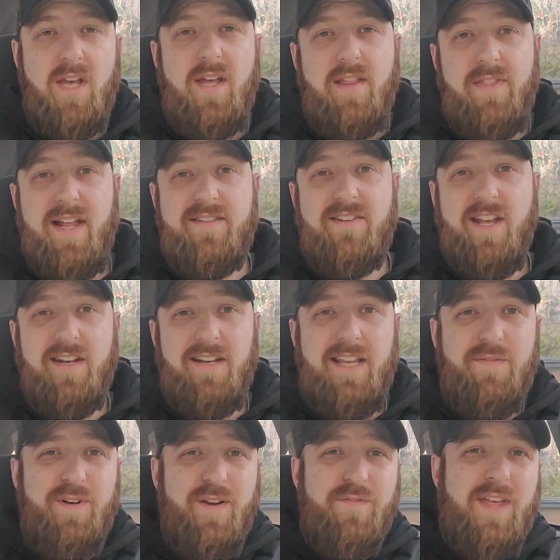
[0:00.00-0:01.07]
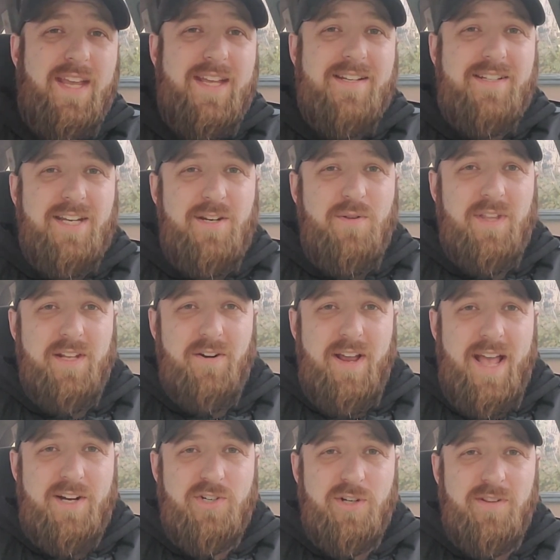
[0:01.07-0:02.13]
That said, even if they continue the
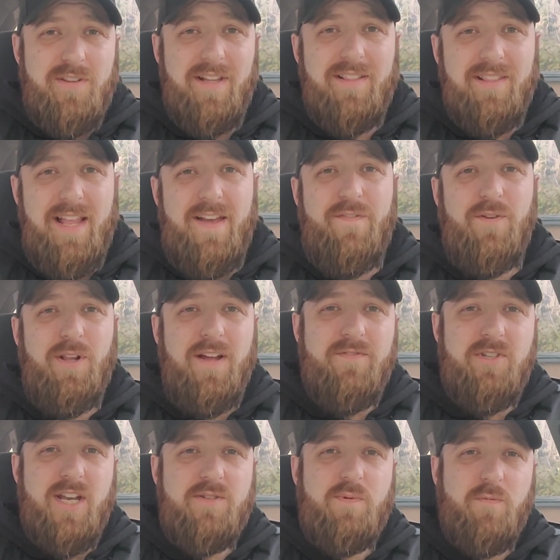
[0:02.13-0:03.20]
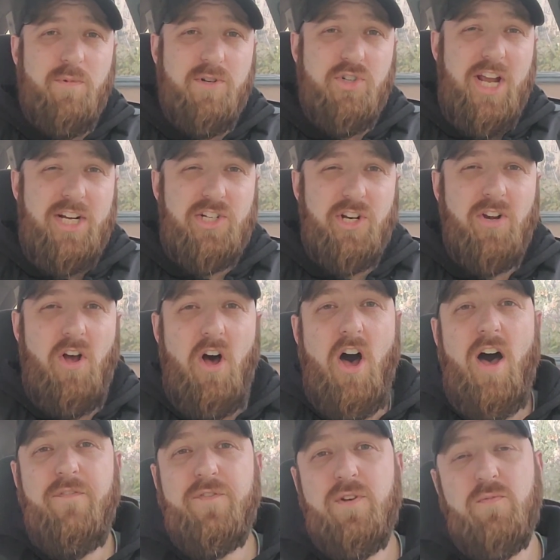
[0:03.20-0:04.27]
interaction, the level of desperate rejection
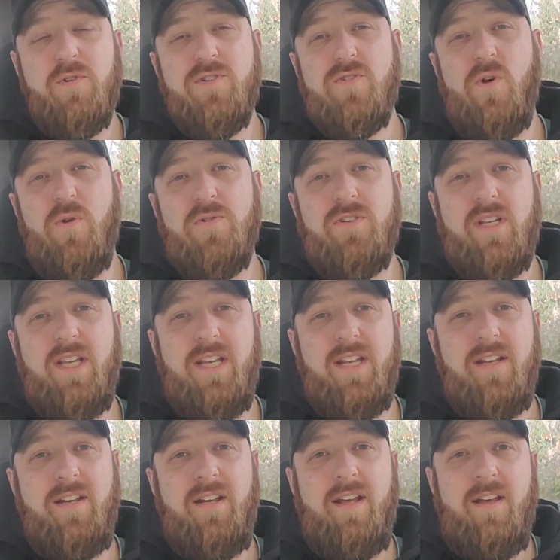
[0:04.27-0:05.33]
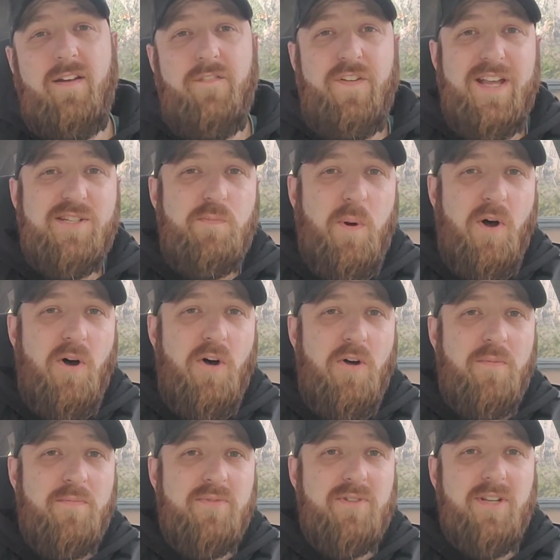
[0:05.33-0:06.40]
often results in face
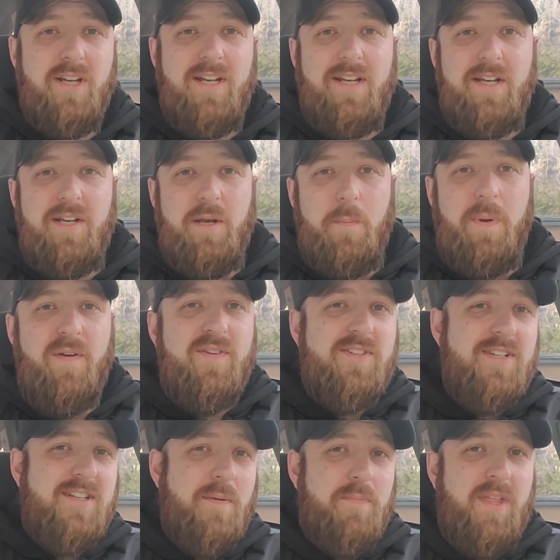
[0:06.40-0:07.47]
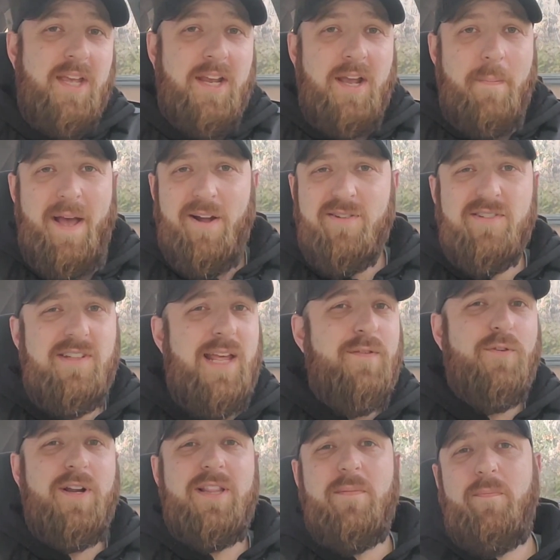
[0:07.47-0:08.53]
palms, pivots to something about
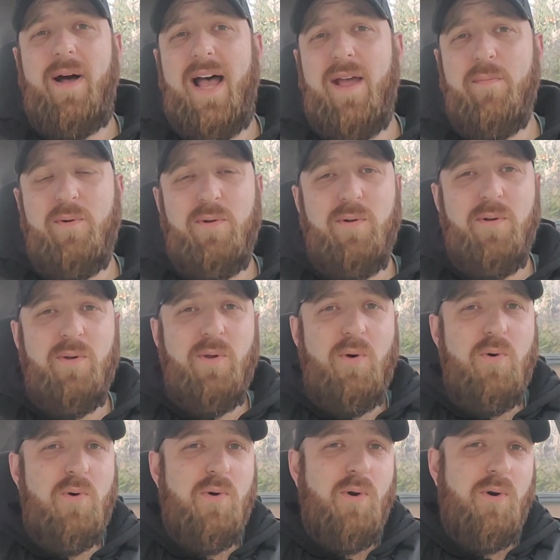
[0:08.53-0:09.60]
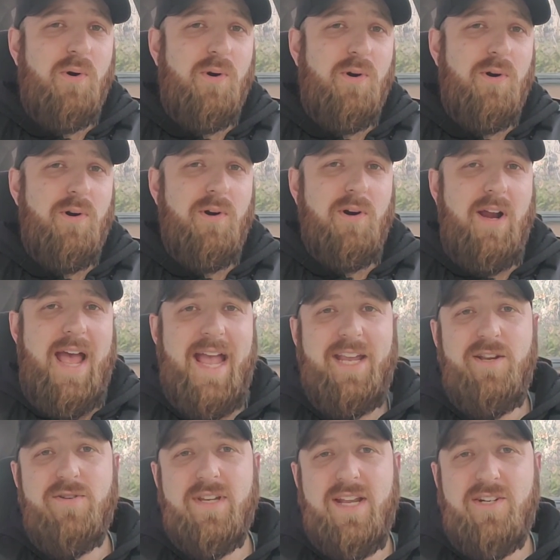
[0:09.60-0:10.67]
slavery in the Bible, or
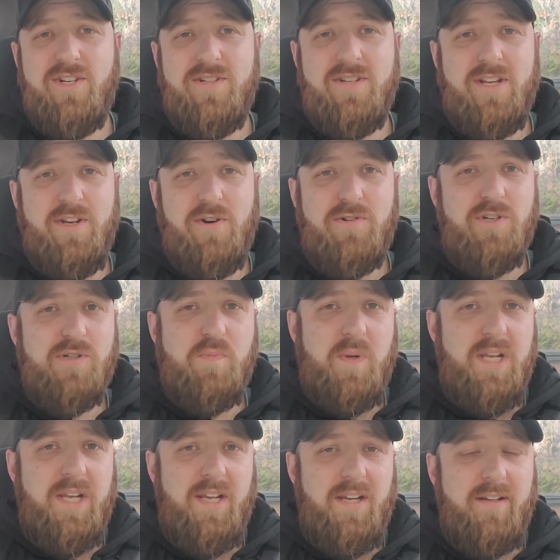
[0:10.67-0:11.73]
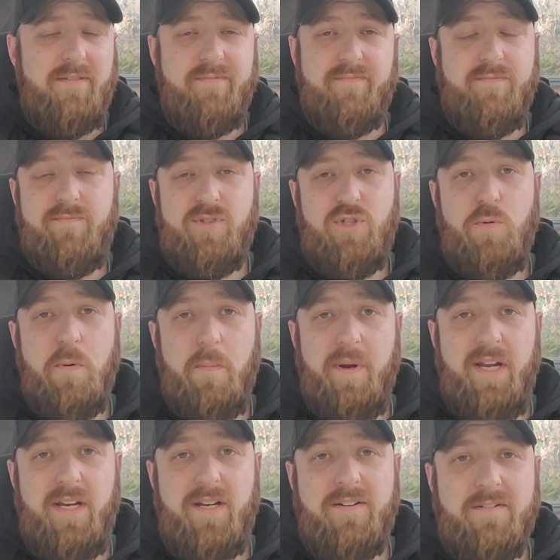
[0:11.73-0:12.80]
accusations that you're just being super
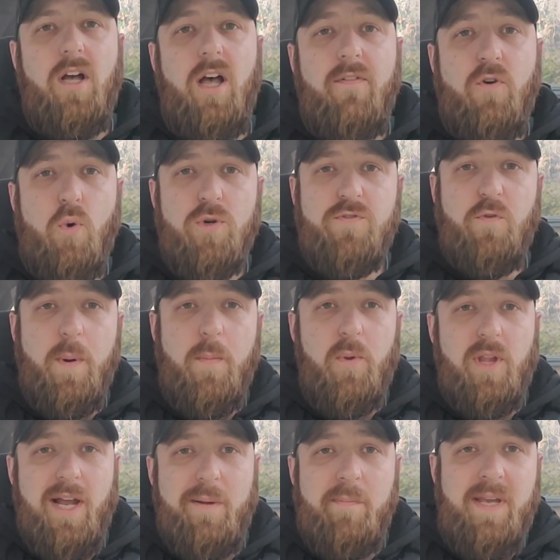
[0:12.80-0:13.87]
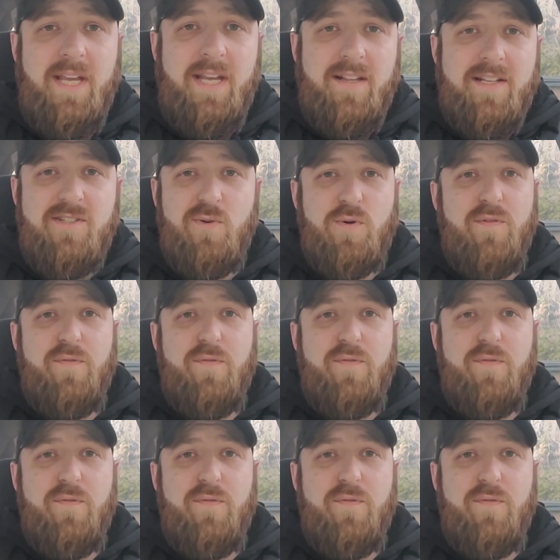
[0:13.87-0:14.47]
mean. Of course, for people like me, this sort of